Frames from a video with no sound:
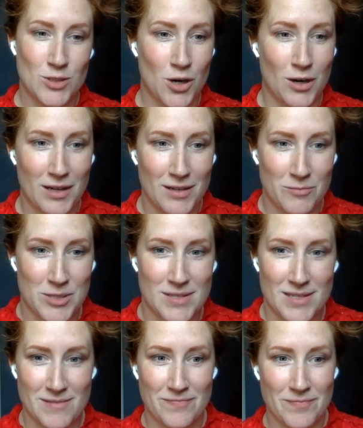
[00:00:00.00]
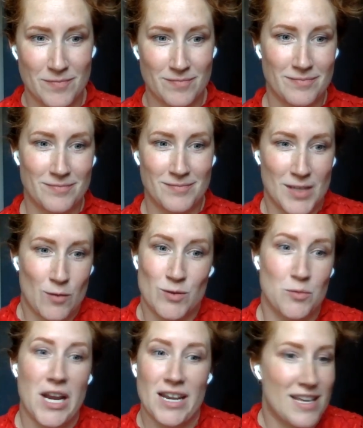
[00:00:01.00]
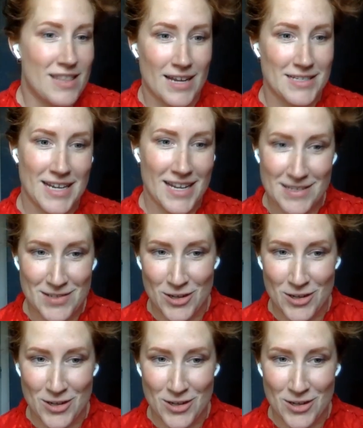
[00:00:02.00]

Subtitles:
target was, it was rainy that day.